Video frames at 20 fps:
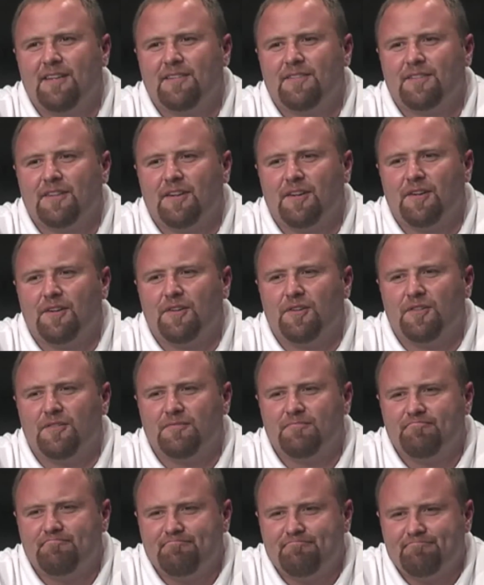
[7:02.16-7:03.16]

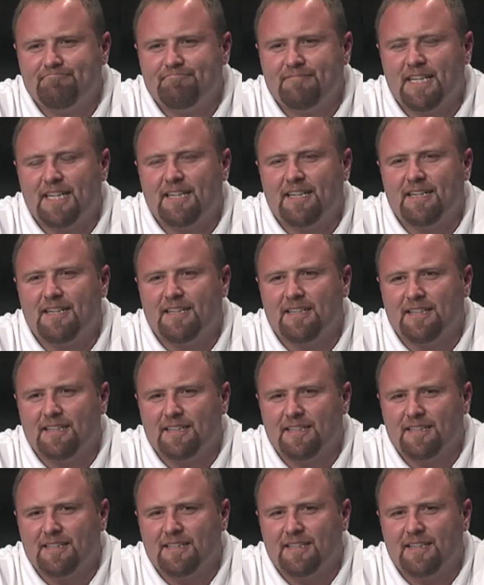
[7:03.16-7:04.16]
So,
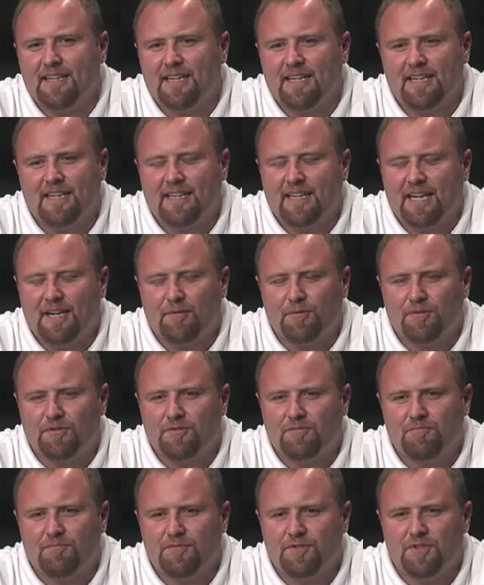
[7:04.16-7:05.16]
and that
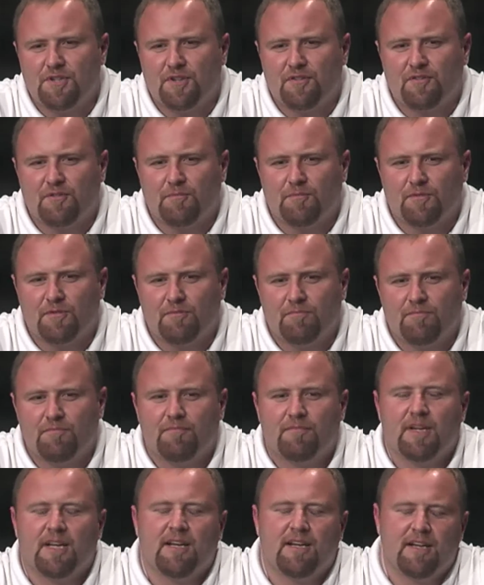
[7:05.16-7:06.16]
was just from,
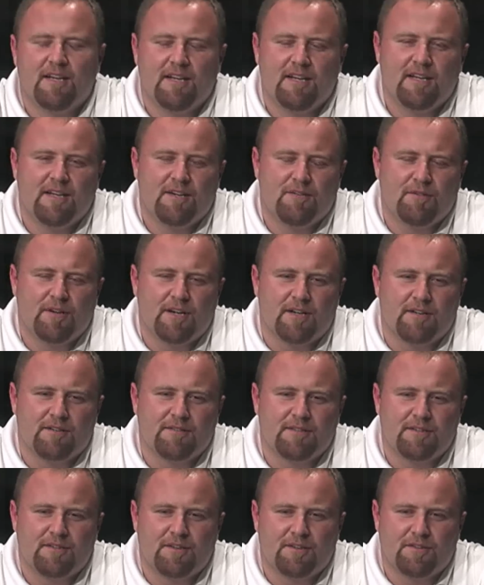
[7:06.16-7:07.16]

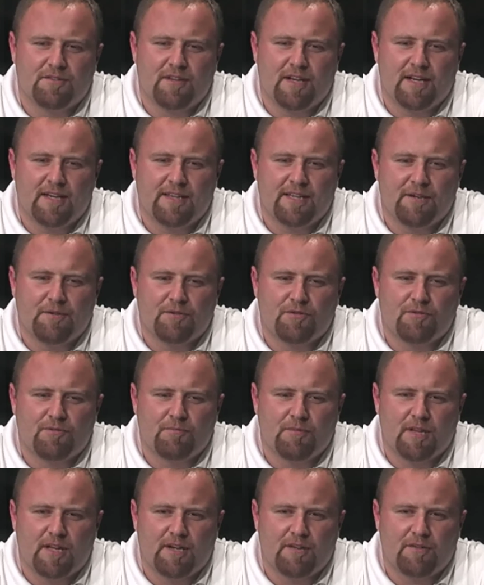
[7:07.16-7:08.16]
well, it turns out that was
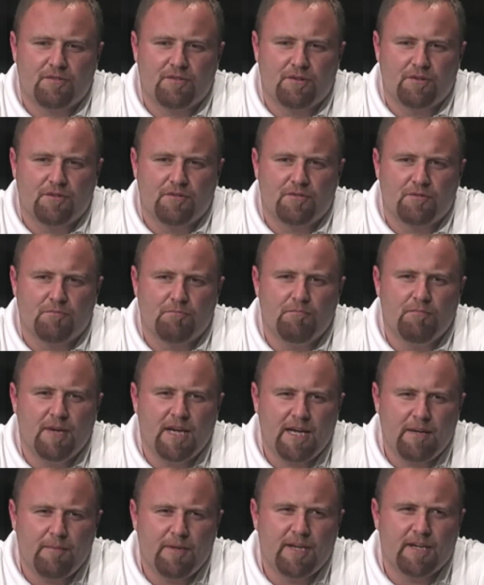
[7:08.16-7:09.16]
from a lot of students who
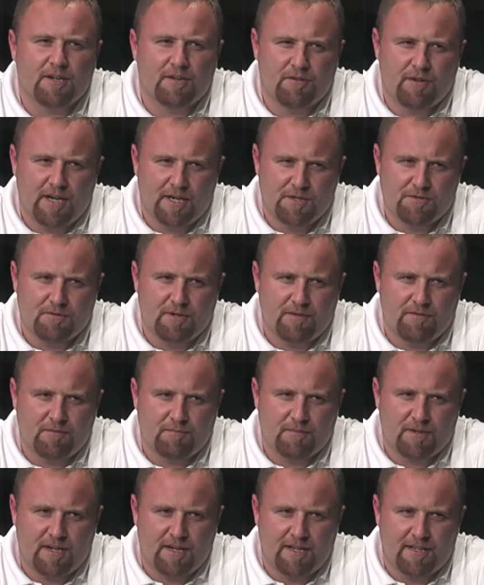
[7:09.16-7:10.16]
maybe didn't graduate
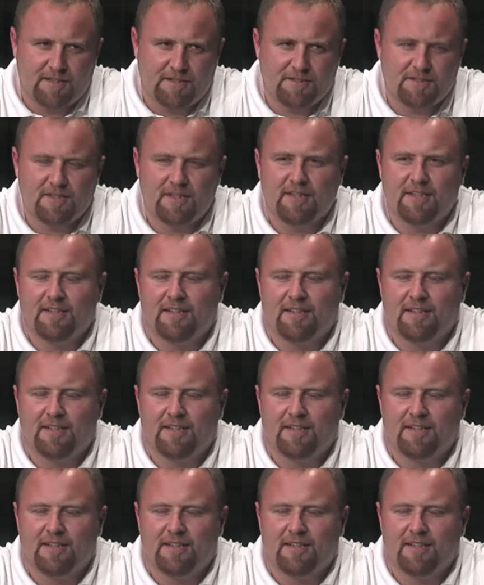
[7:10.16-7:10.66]
from college.